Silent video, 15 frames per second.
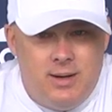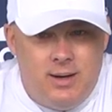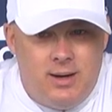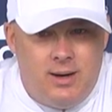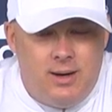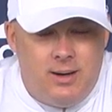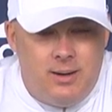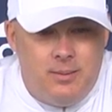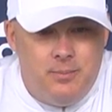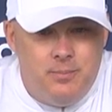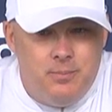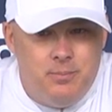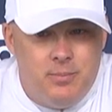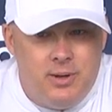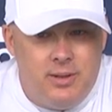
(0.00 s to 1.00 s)

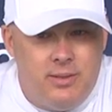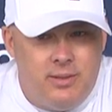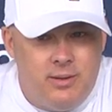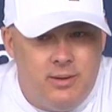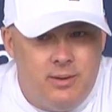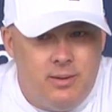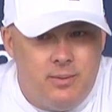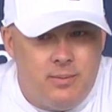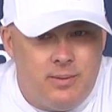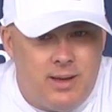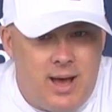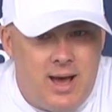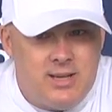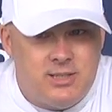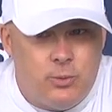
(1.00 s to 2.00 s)
But the
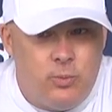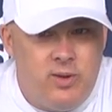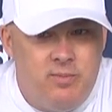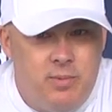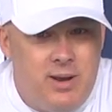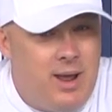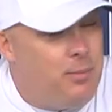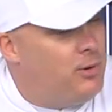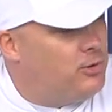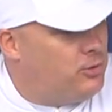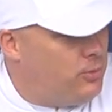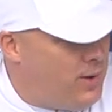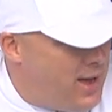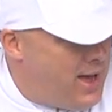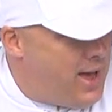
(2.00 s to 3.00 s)
guys that we've been able
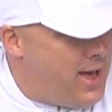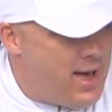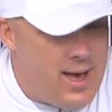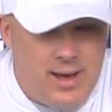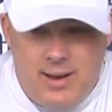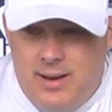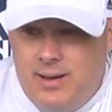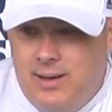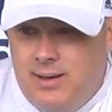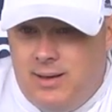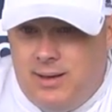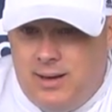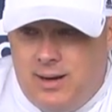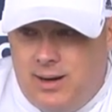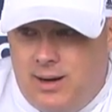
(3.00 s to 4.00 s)
to add,
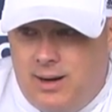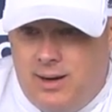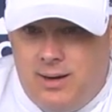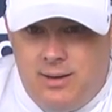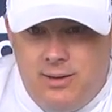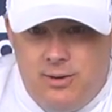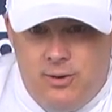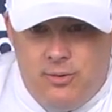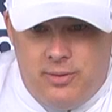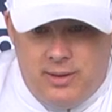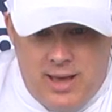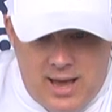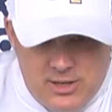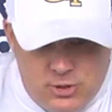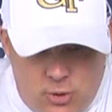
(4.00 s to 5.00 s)
you know, the
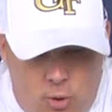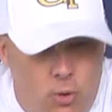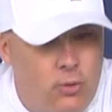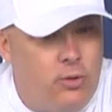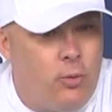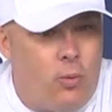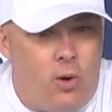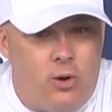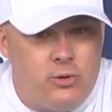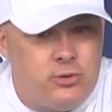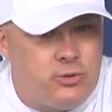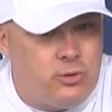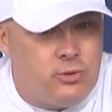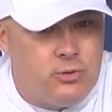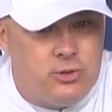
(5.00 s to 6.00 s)
guys that are on the
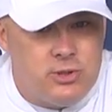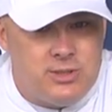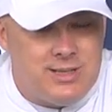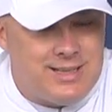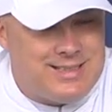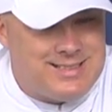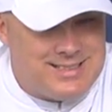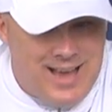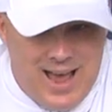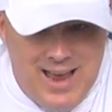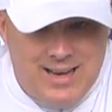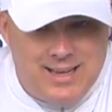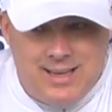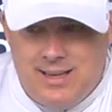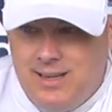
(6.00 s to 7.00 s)
roster, just
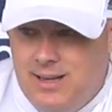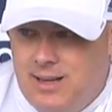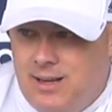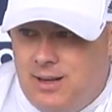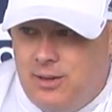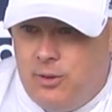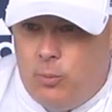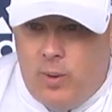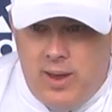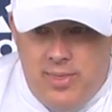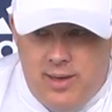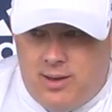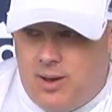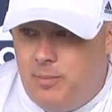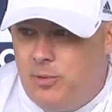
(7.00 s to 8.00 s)
excited. The way
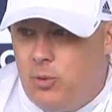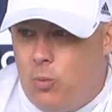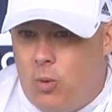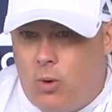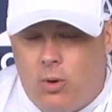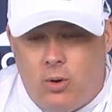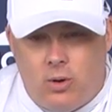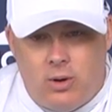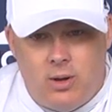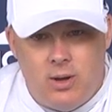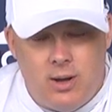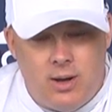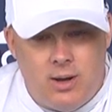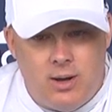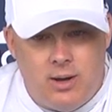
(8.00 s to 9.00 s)
they come to work,
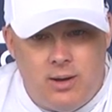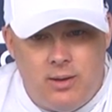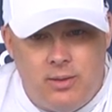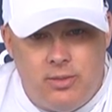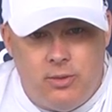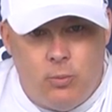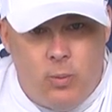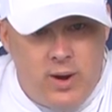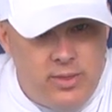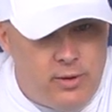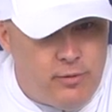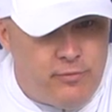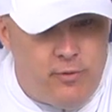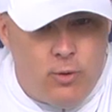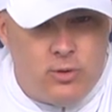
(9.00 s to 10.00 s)
the way
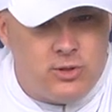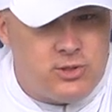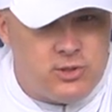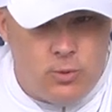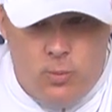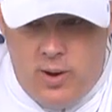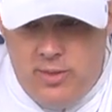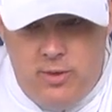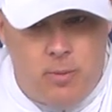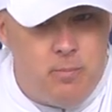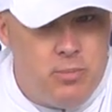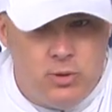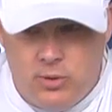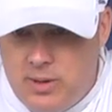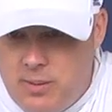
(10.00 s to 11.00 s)
they're focused, the way they're
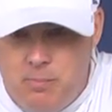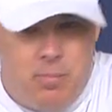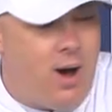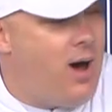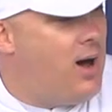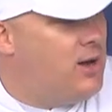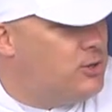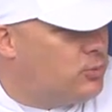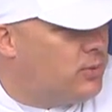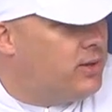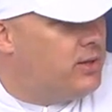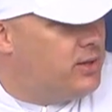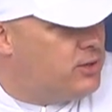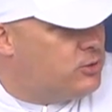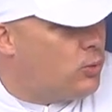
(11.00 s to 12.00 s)
building bonds
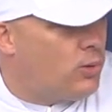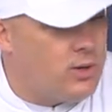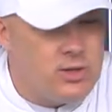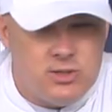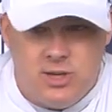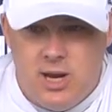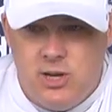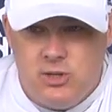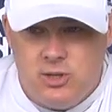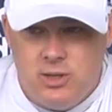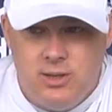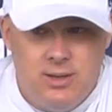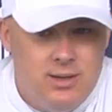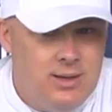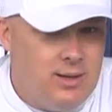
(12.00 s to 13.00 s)
within this
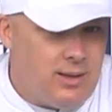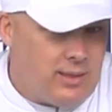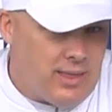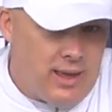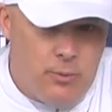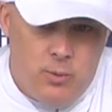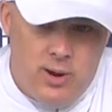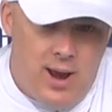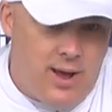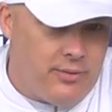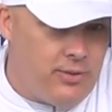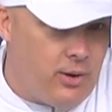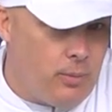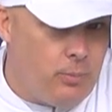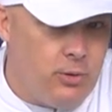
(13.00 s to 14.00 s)
organization. They went
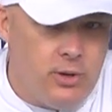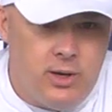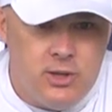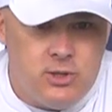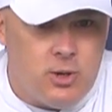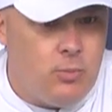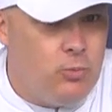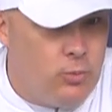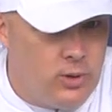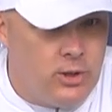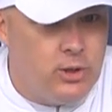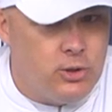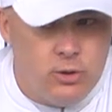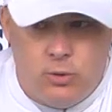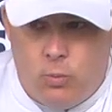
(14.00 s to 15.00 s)
out there and put in some
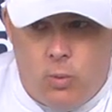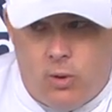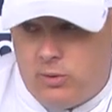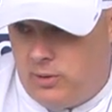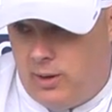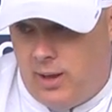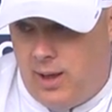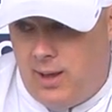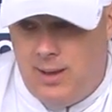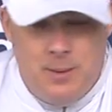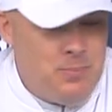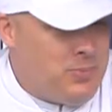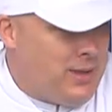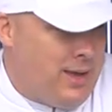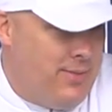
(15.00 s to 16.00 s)
really good work today.
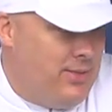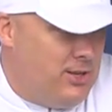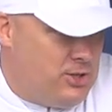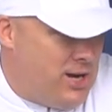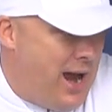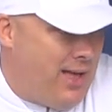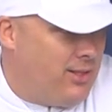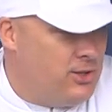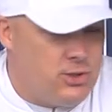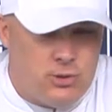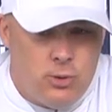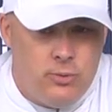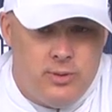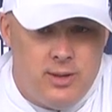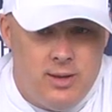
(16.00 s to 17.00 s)
And the challenge
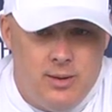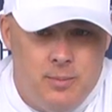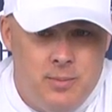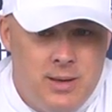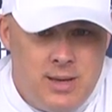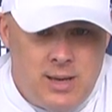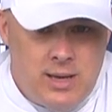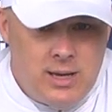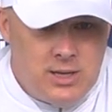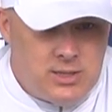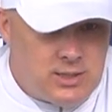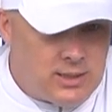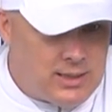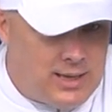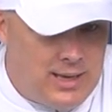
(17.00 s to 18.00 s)
to them
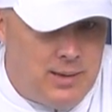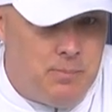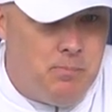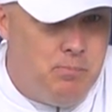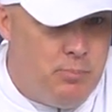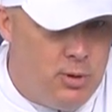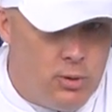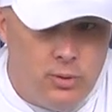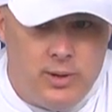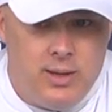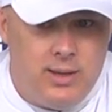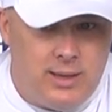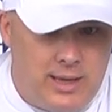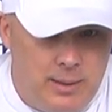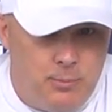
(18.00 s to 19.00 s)
is to keep
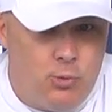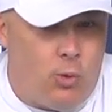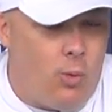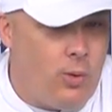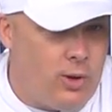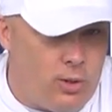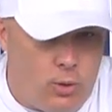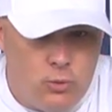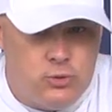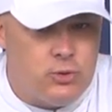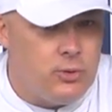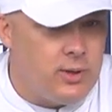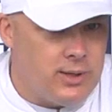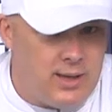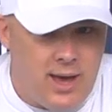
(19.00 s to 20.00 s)
building, keep growing
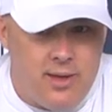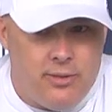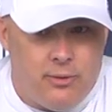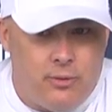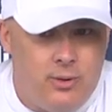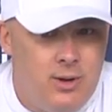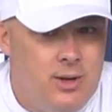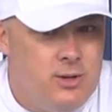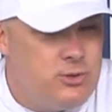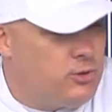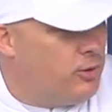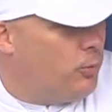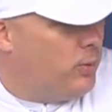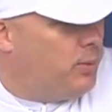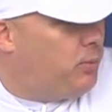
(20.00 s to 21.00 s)
closer together
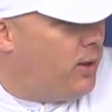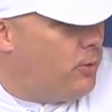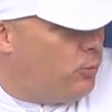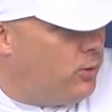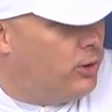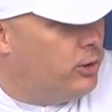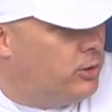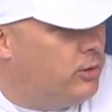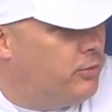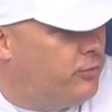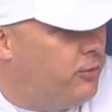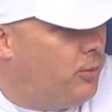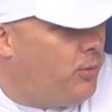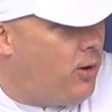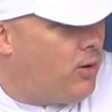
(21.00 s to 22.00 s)
so that we play really good
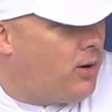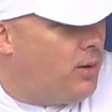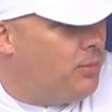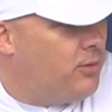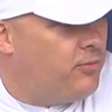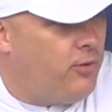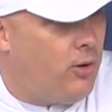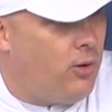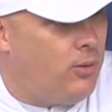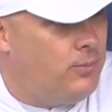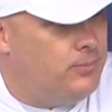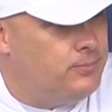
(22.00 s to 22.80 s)
football come the fall.